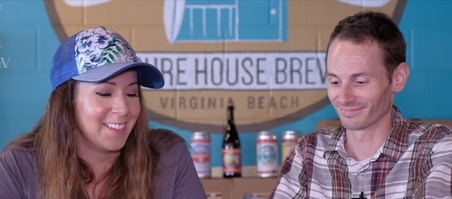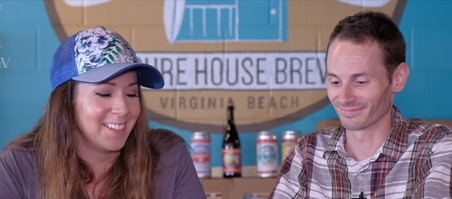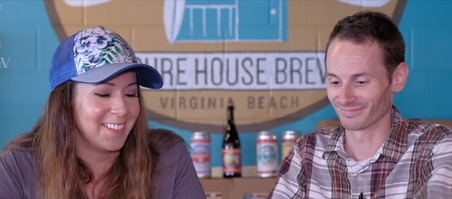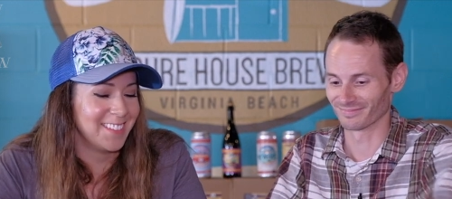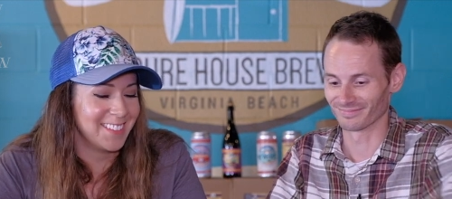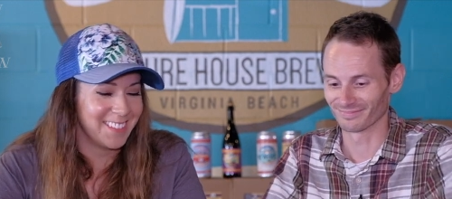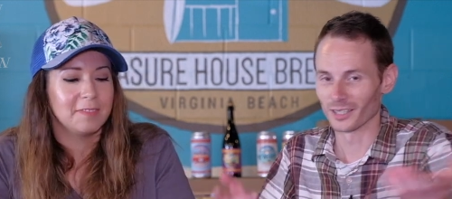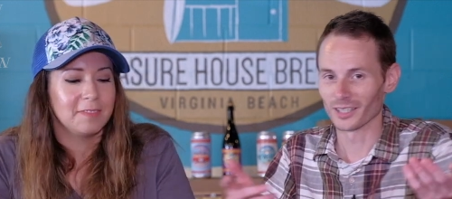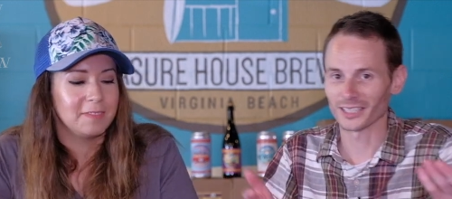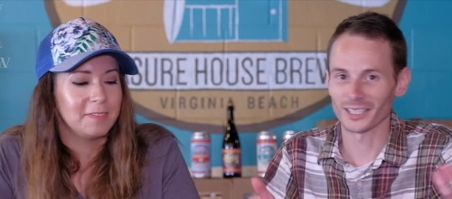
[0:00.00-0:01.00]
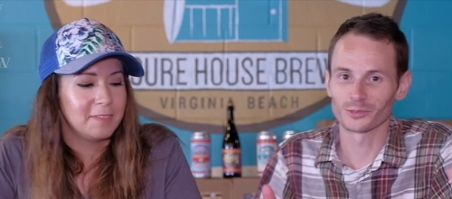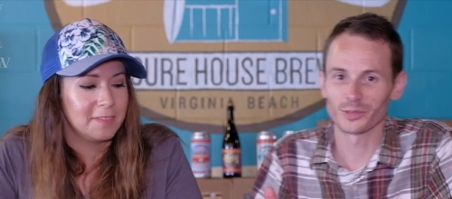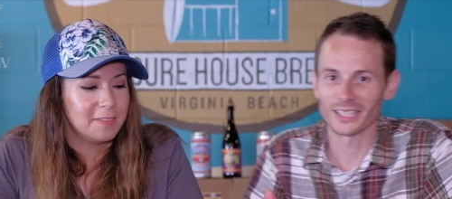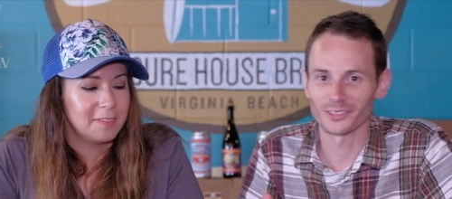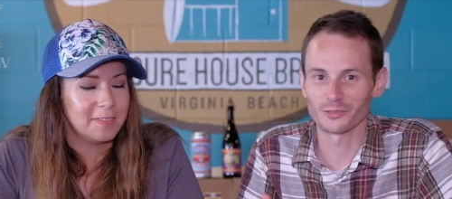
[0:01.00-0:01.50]
Speaker 1: all right, guys. Well,
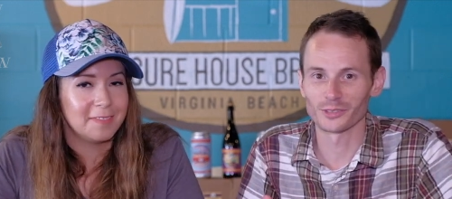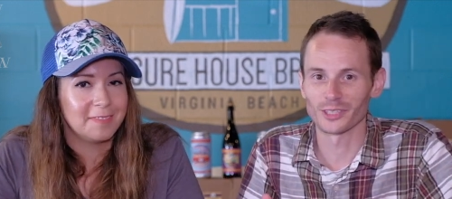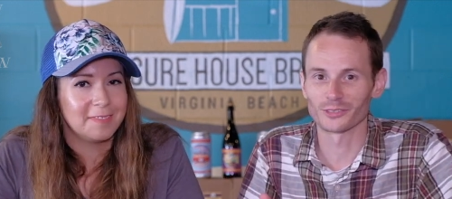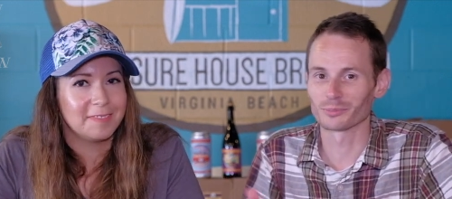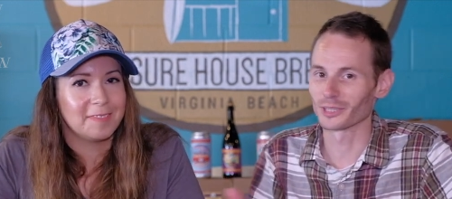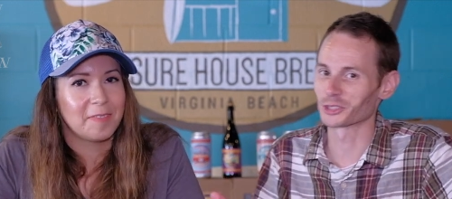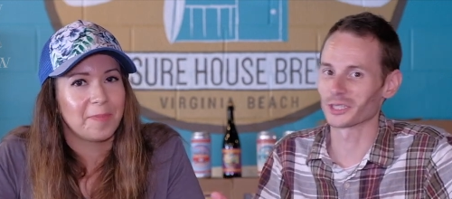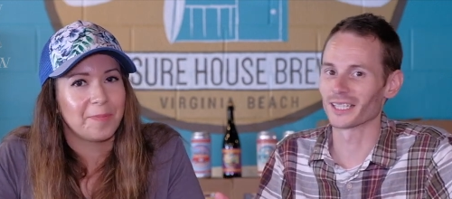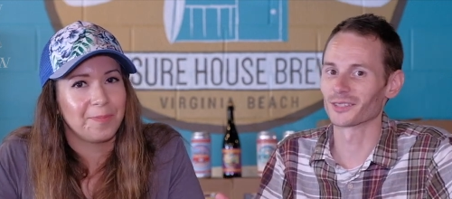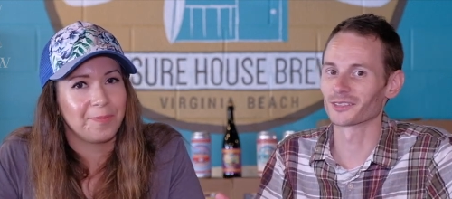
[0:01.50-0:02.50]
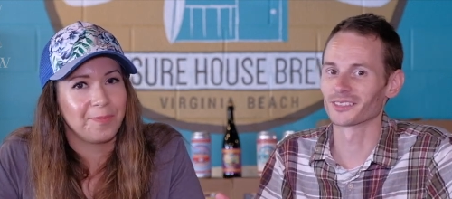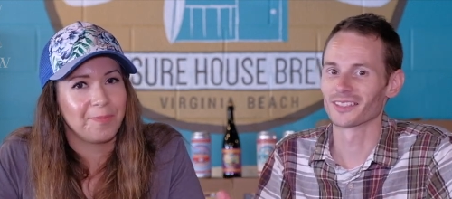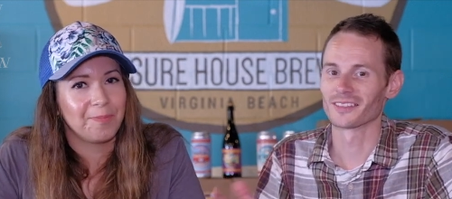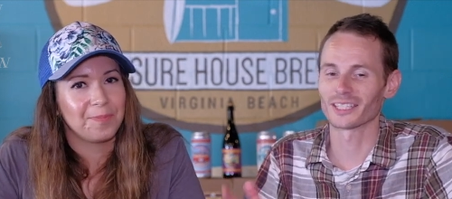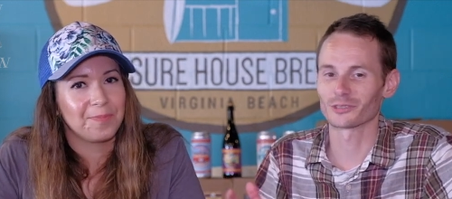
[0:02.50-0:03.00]
that's it for us for Pleasure House.
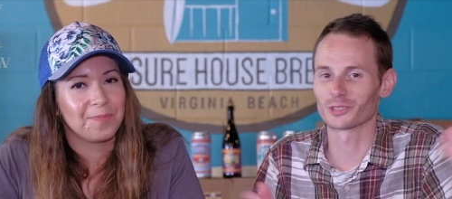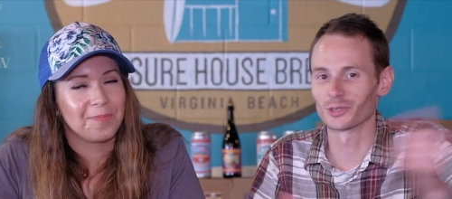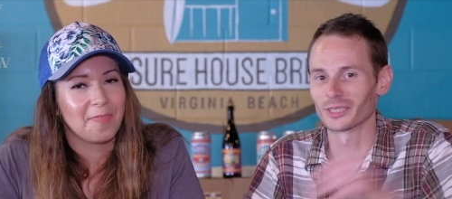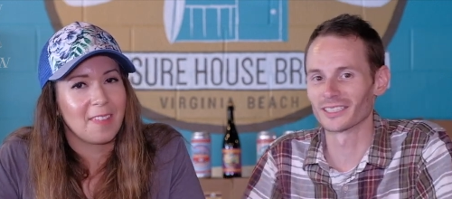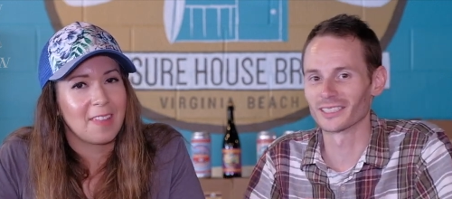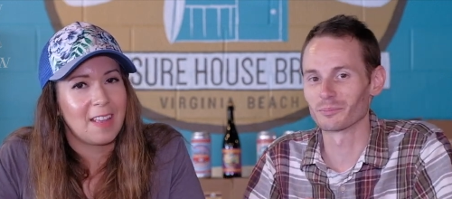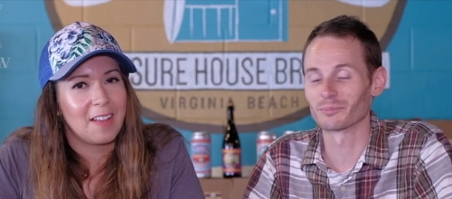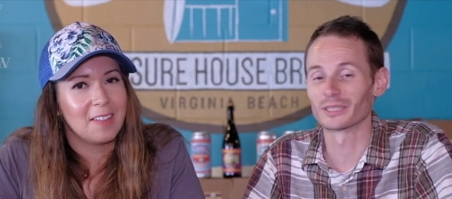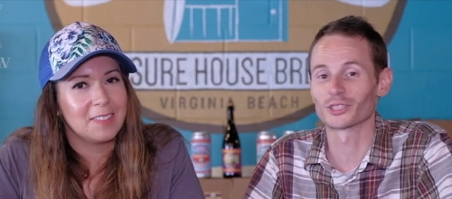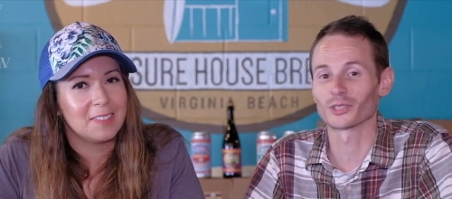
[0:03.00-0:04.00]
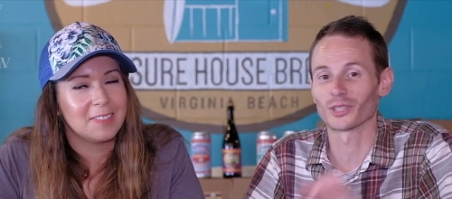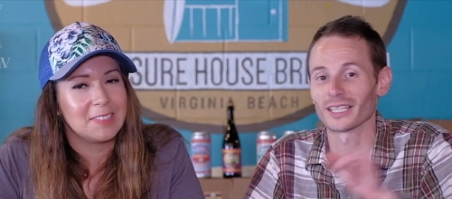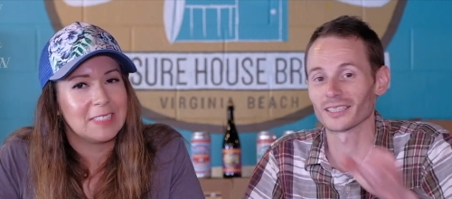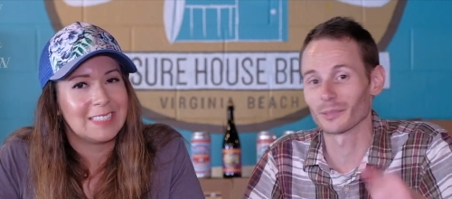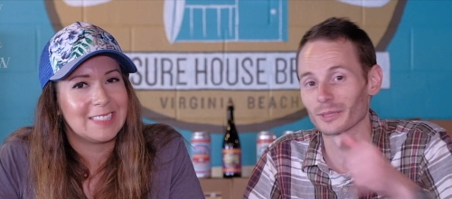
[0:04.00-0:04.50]
Thanks for tuning in. Be sure to
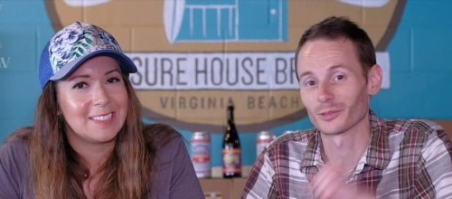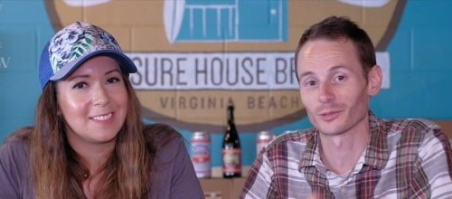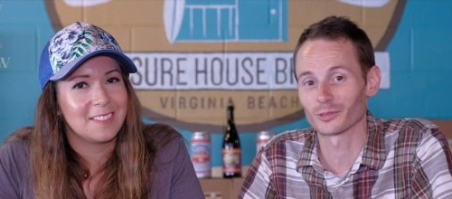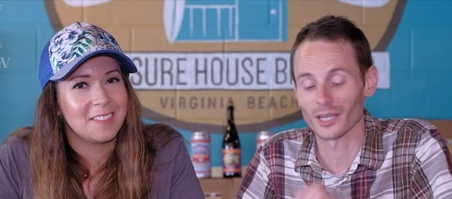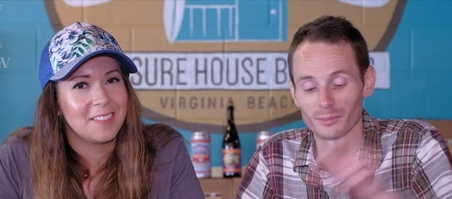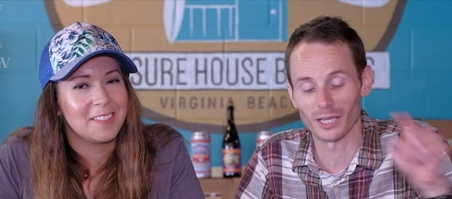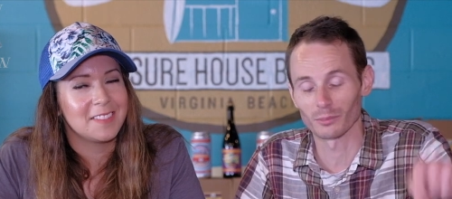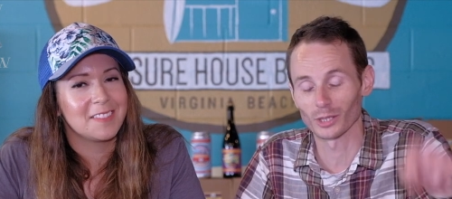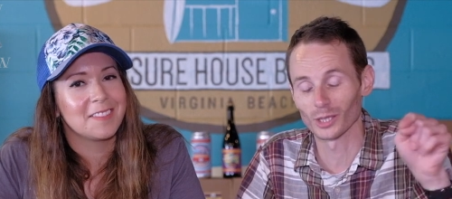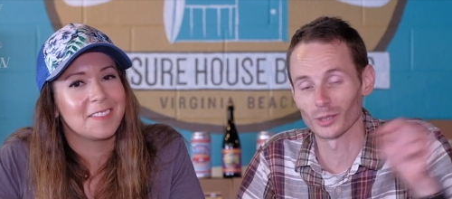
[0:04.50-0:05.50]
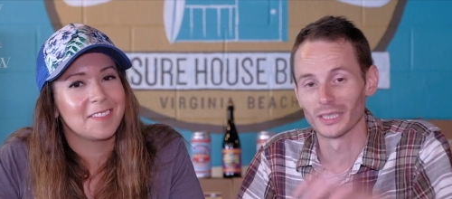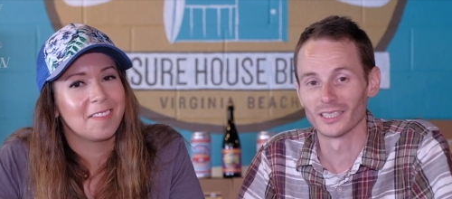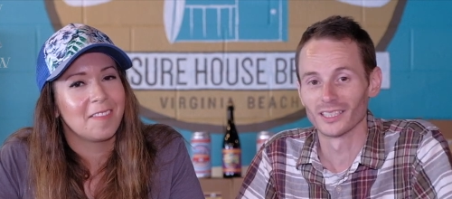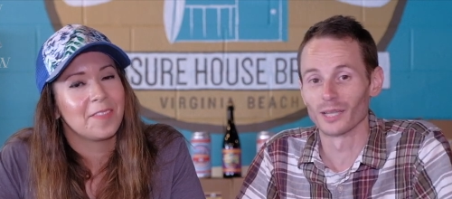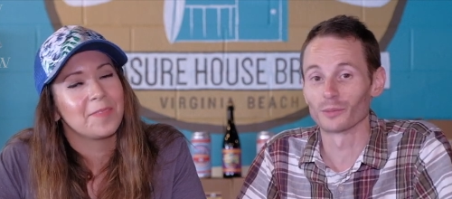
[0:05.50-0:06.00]
like, comment, and subscribe down below,
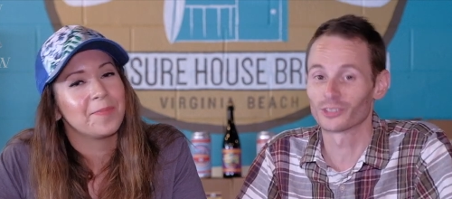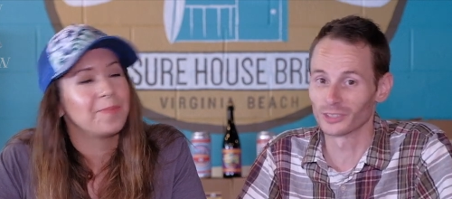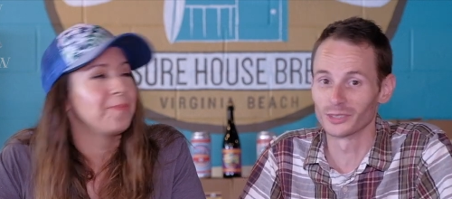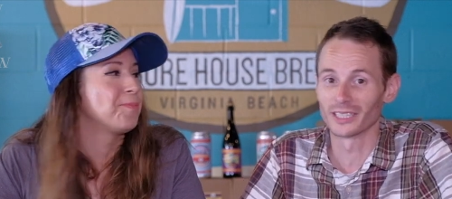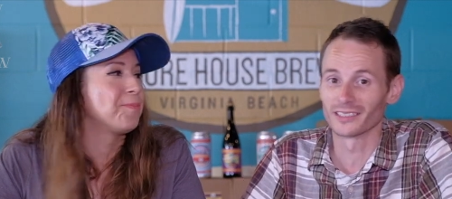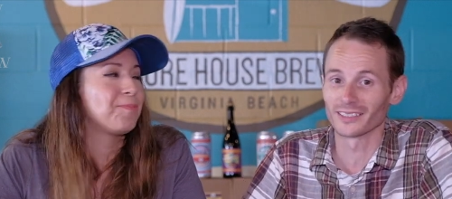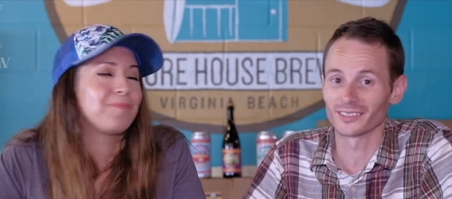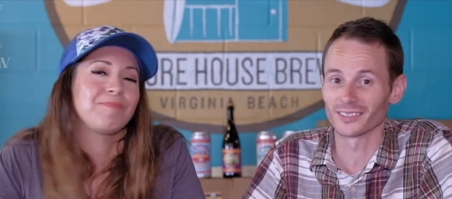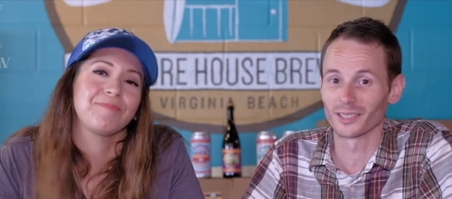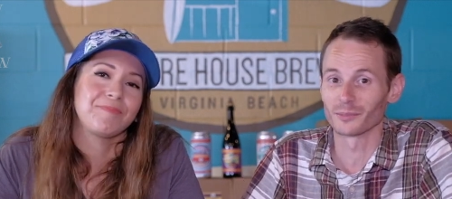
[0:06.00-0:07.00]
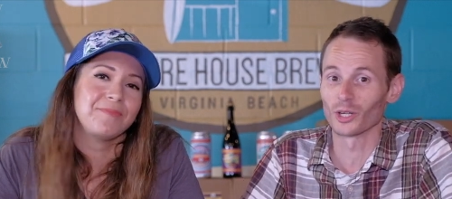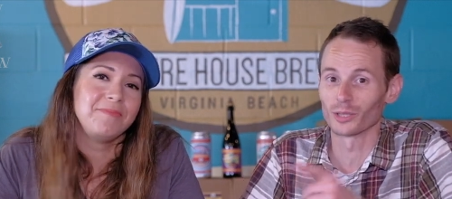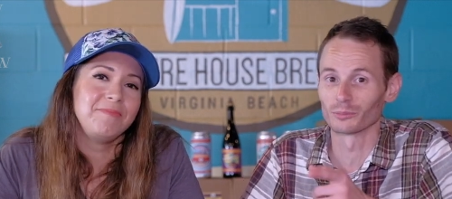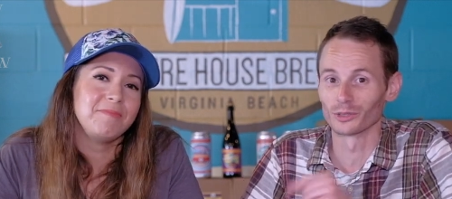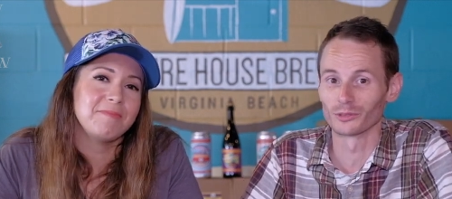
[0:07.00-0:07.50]
and we'll see you again next time
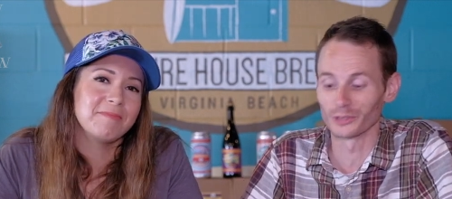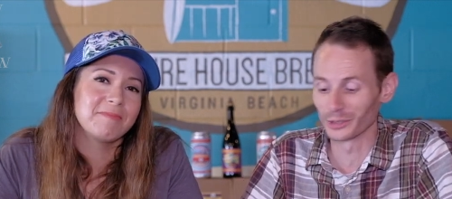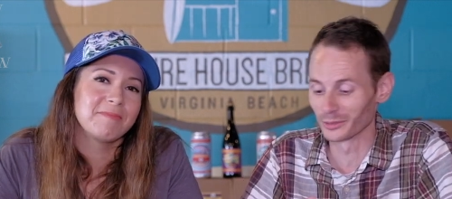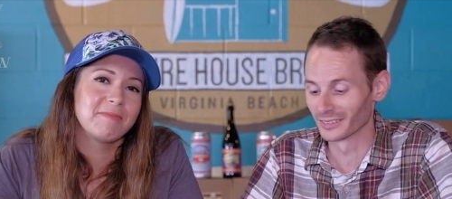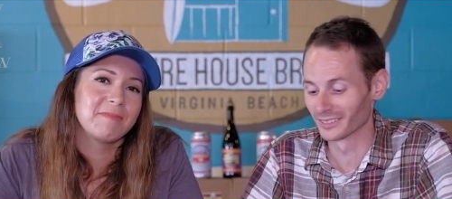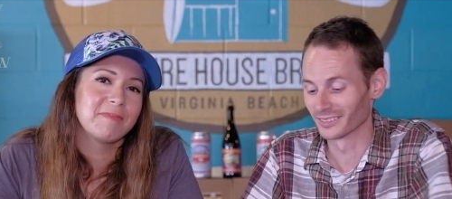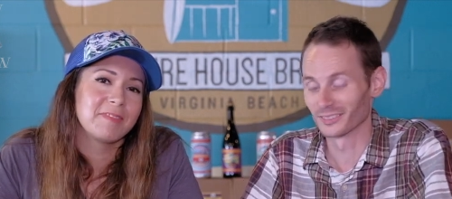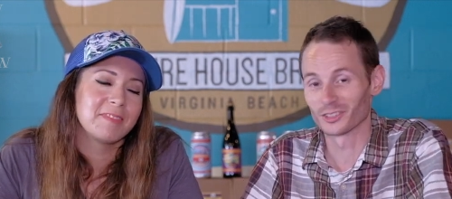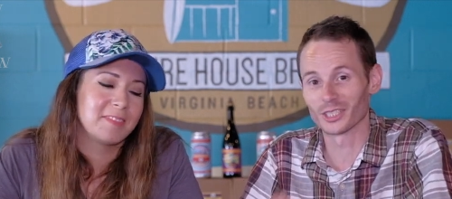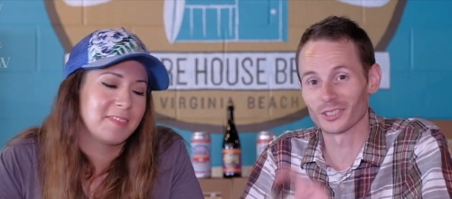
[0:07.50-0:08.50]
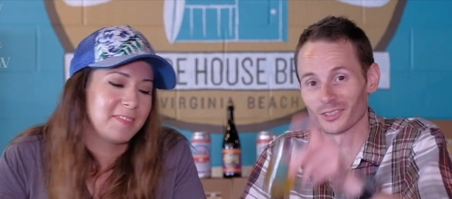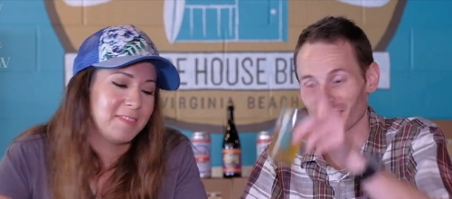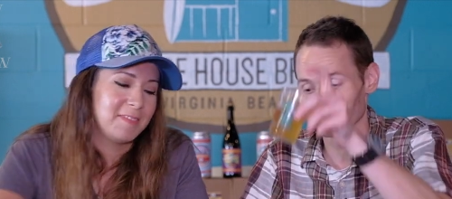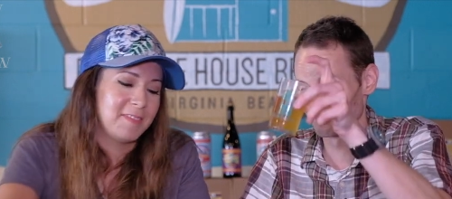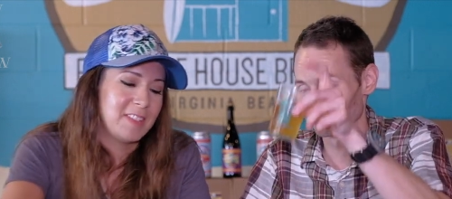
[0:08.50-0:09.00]
on Brew. Review. Cheers.